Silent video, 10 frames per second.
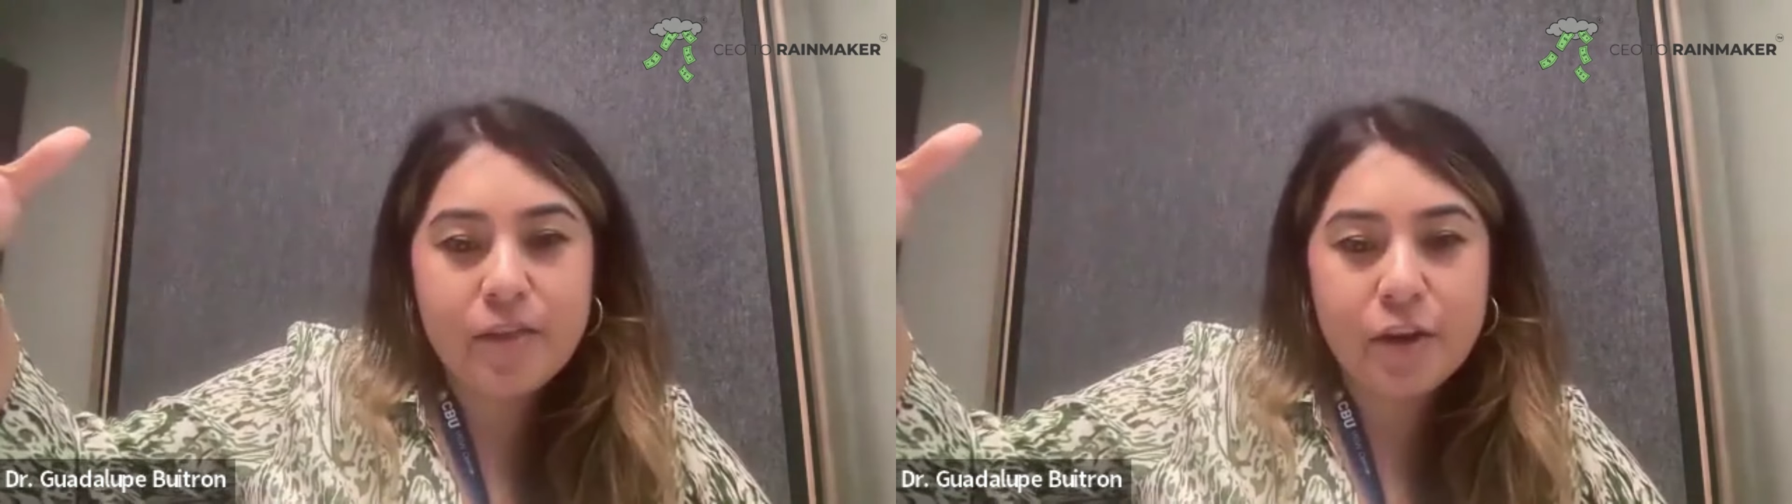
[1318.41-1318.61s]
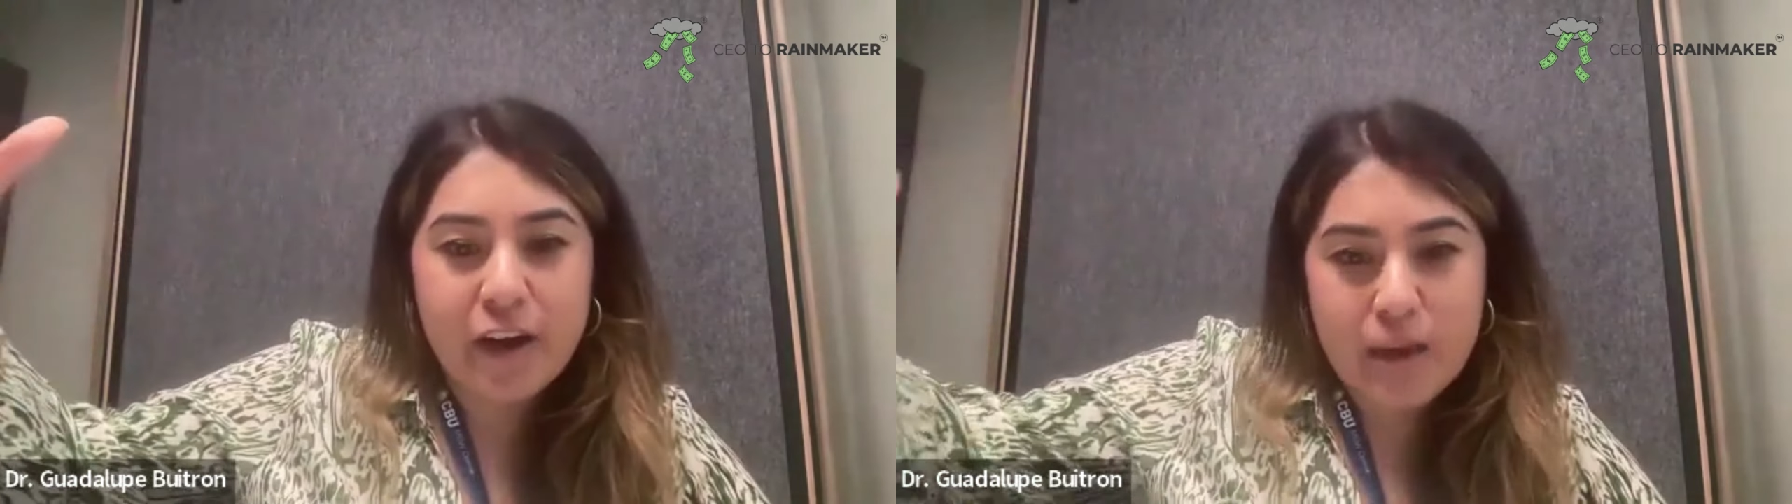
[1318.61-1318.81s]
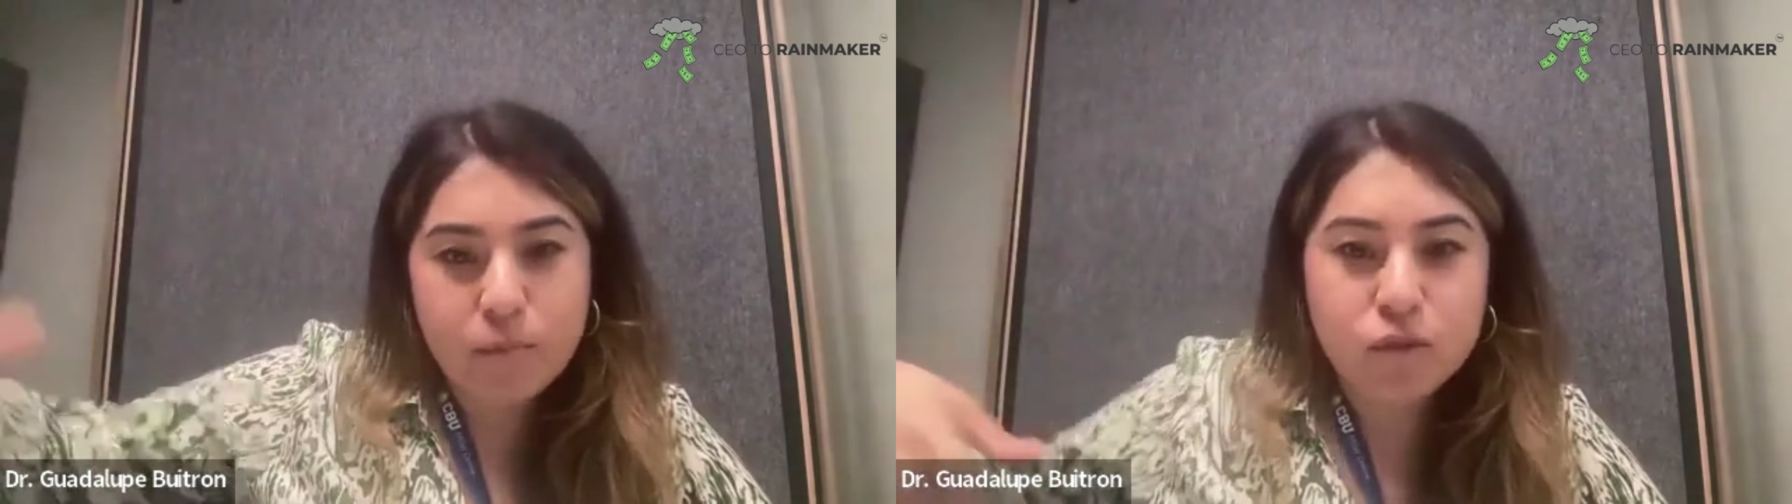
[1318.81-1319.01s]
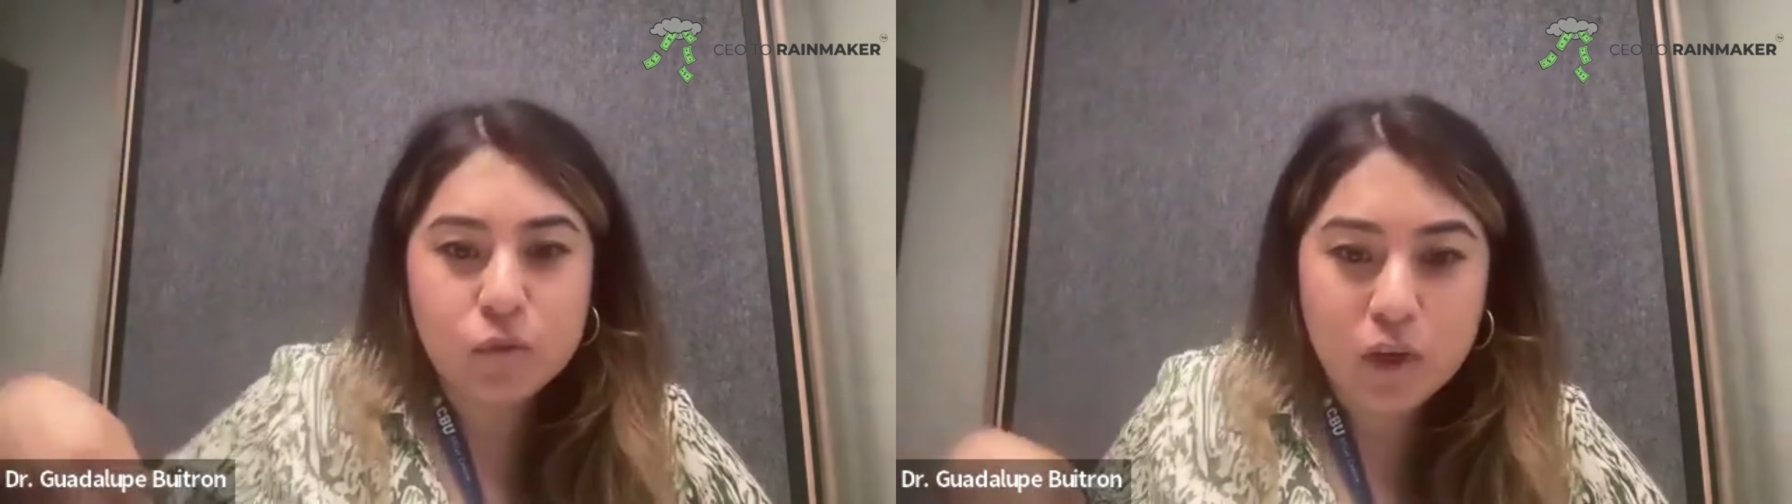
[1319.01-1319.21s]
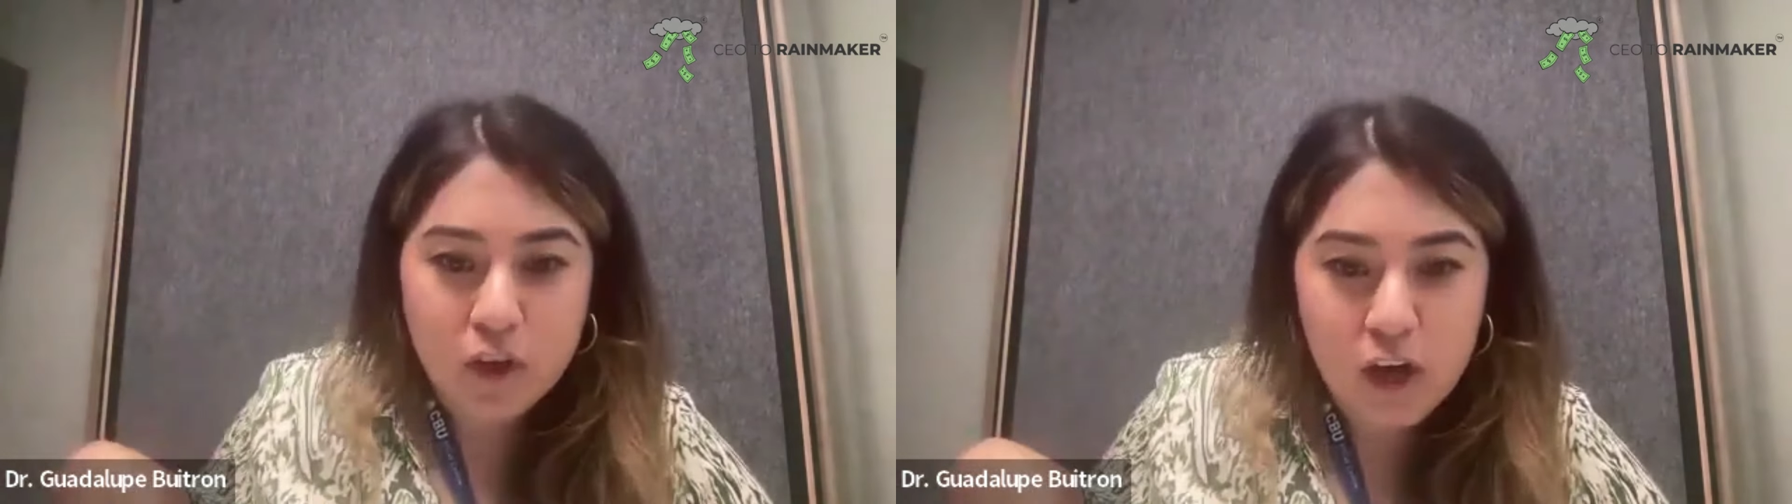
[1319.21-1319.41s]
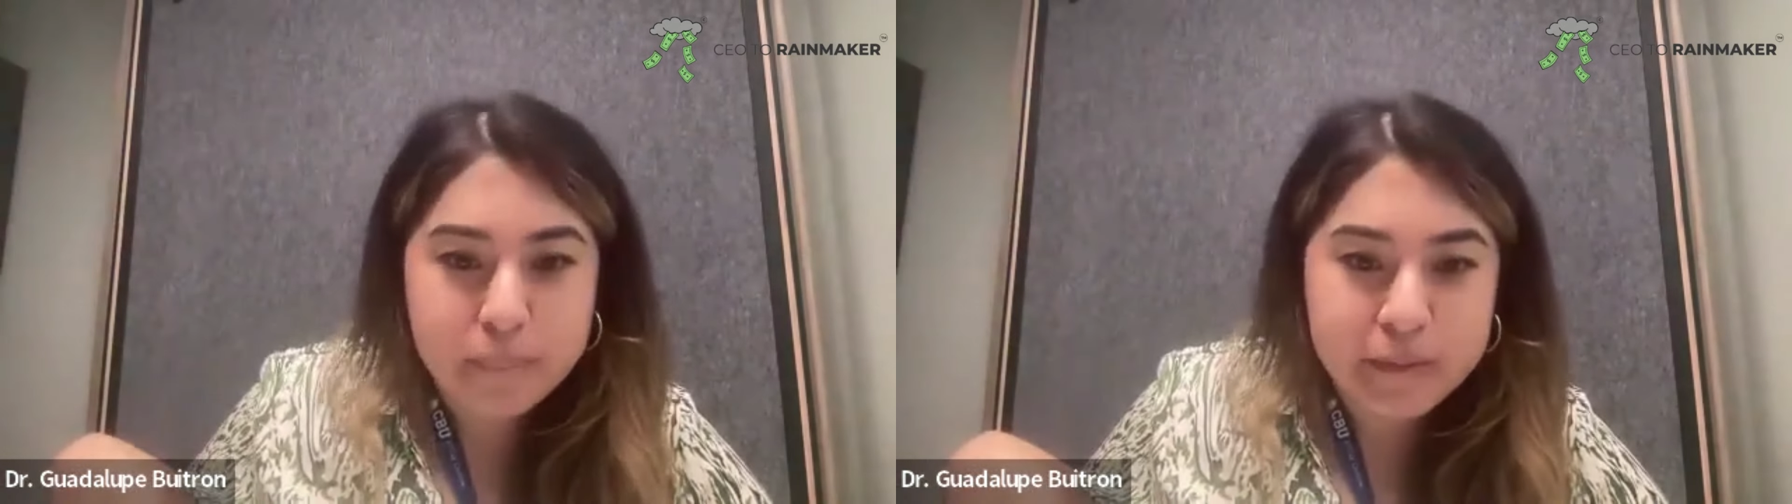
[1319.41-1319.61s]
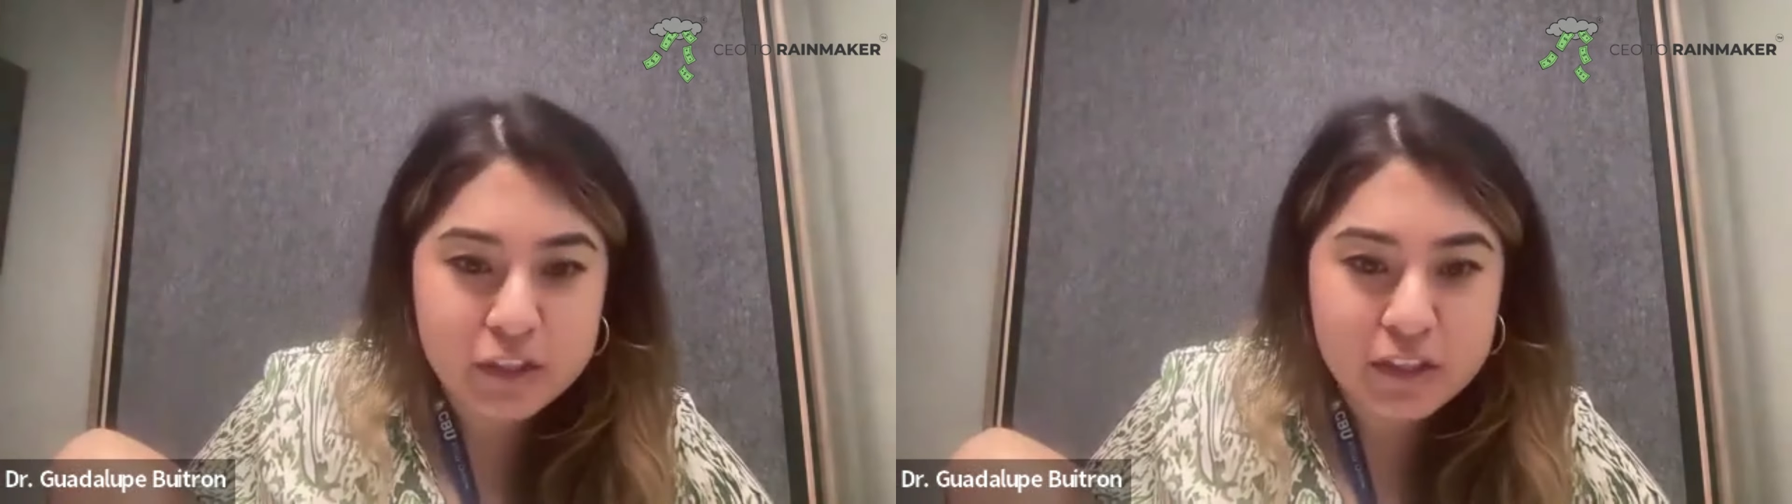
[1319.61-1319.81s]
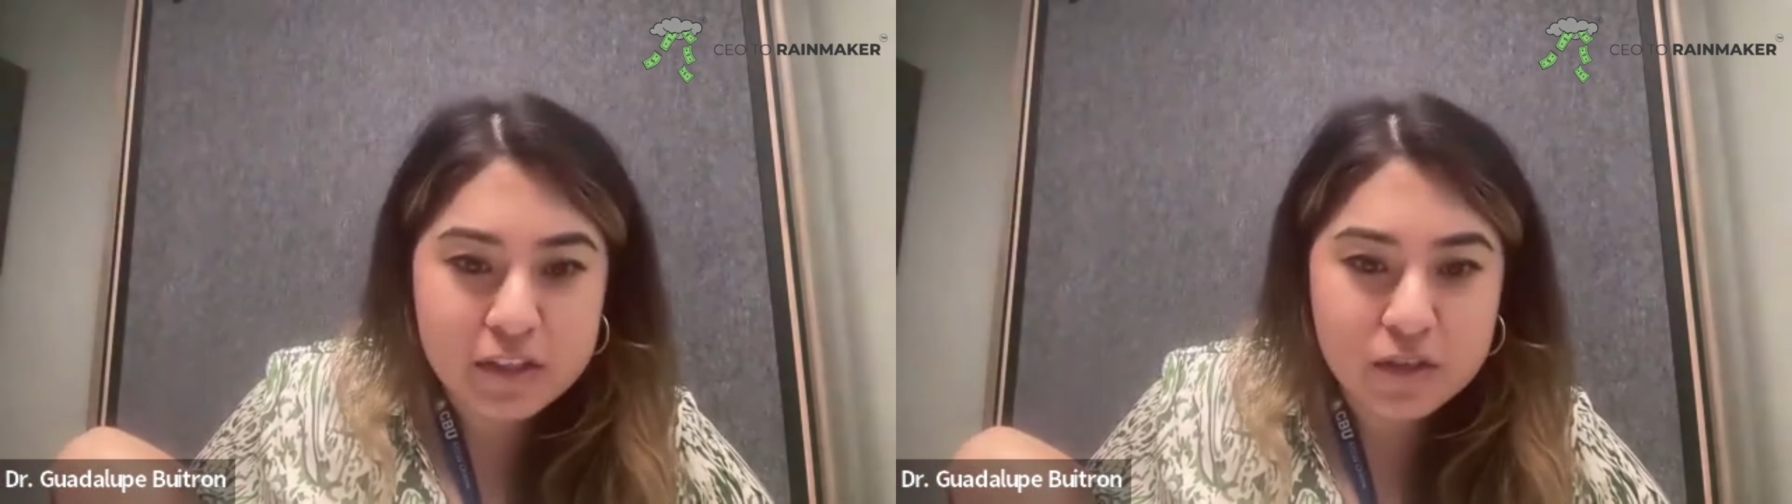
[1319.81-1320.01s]
they're able to
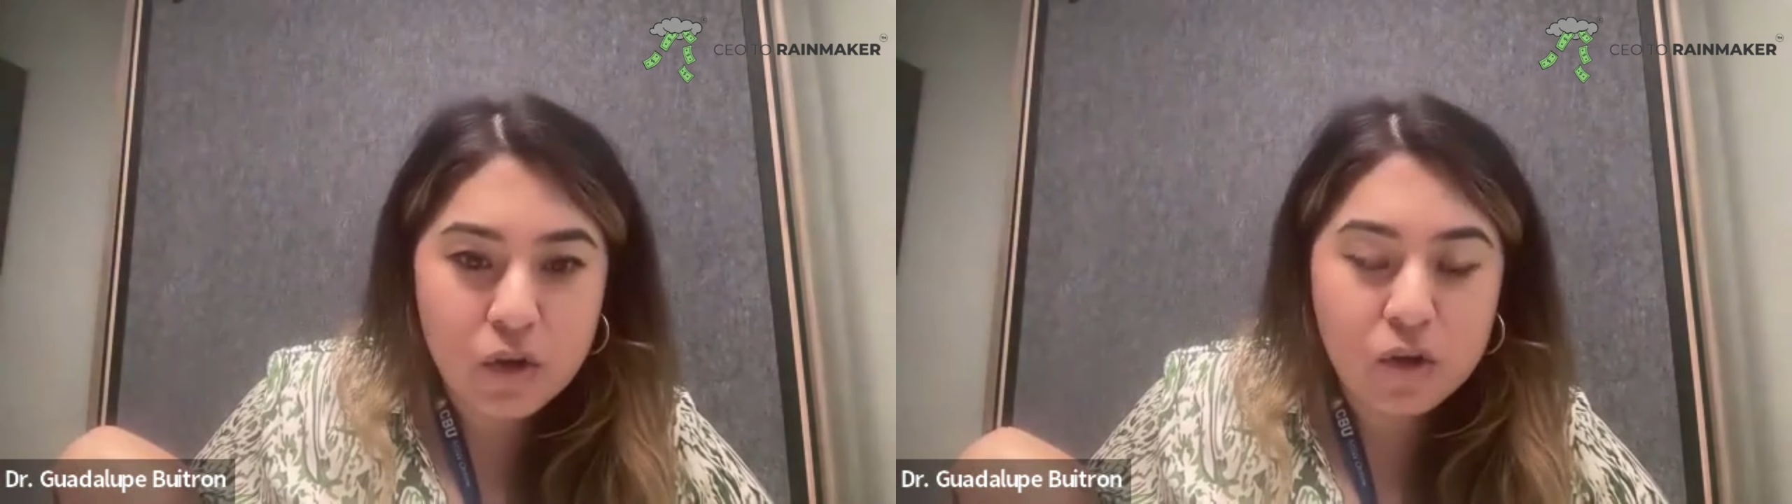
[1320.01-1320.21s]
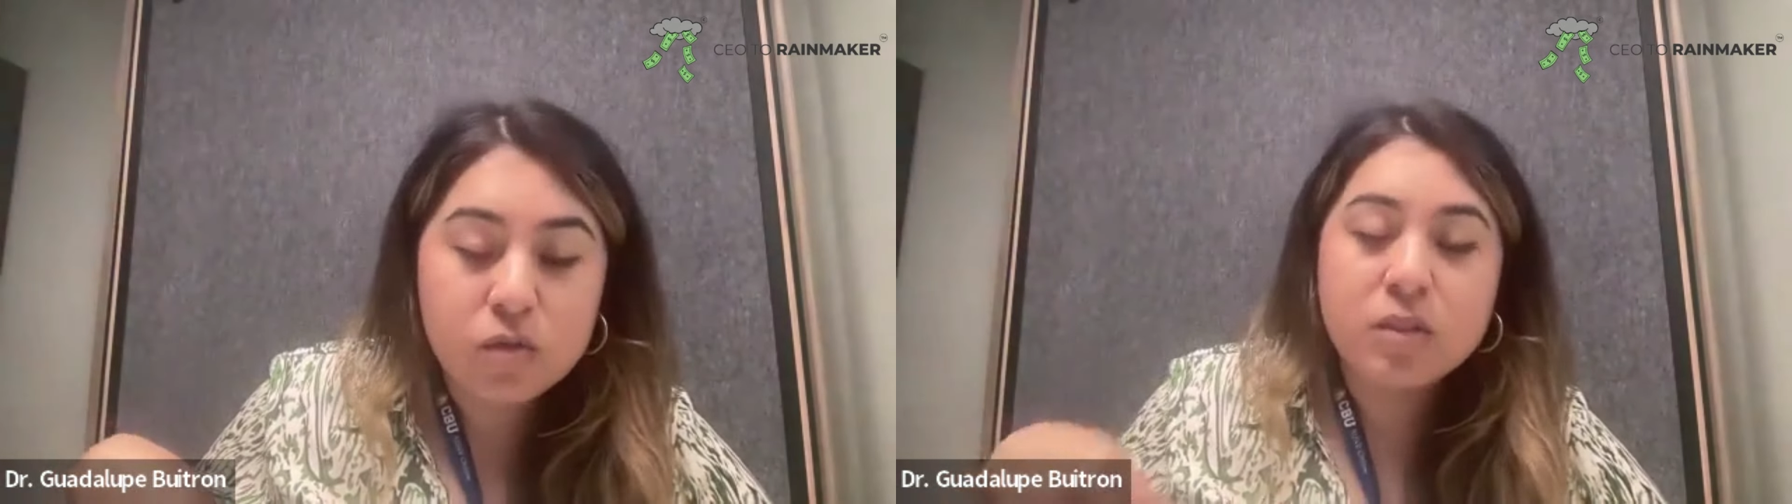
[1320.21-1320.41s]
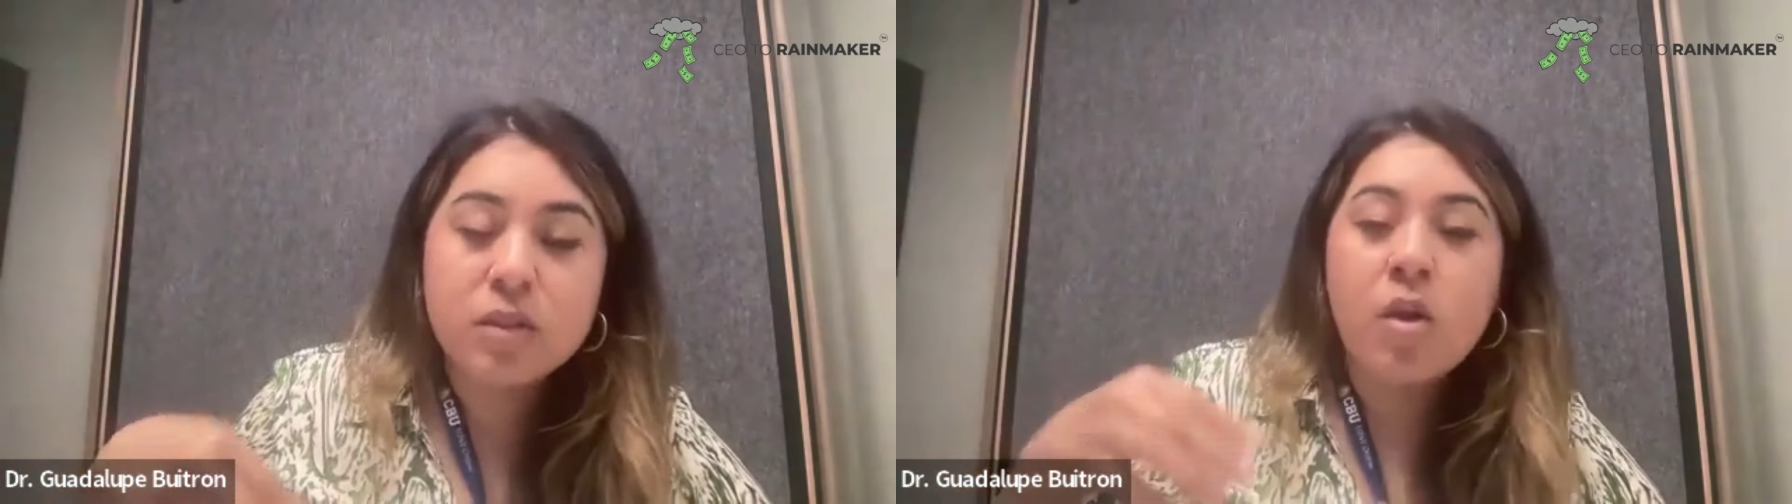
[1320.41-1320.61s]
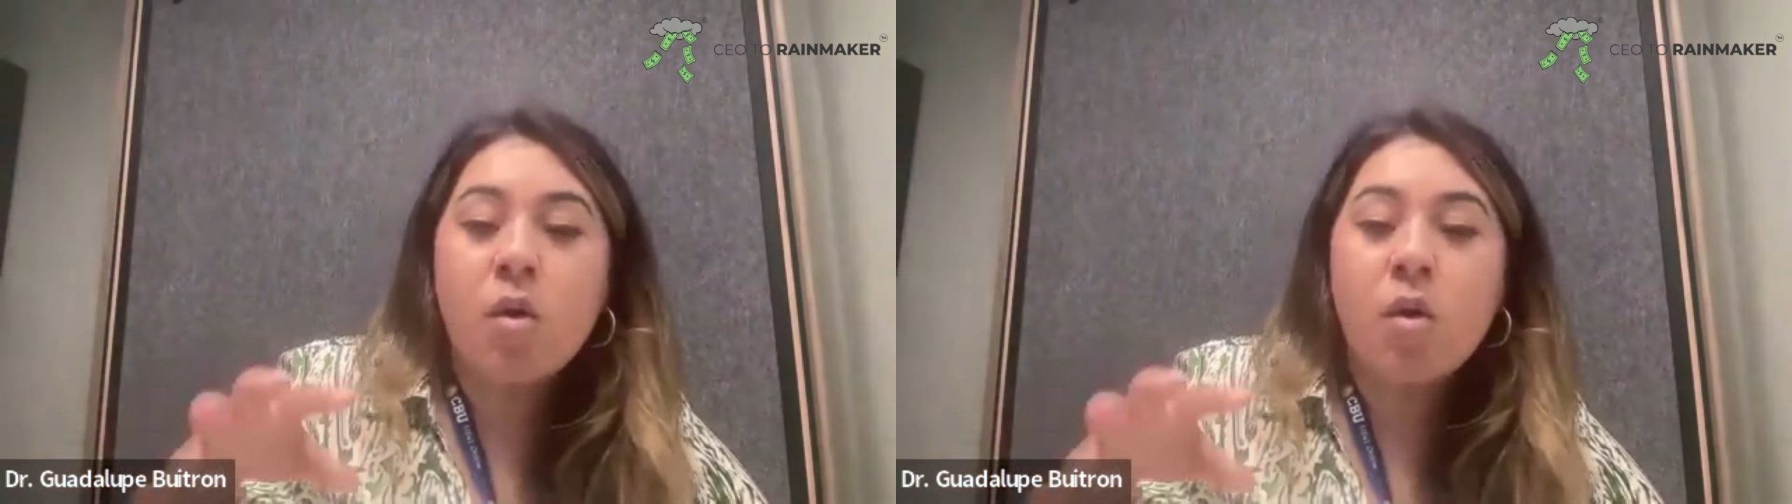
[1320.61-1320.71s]
accomplish these goals,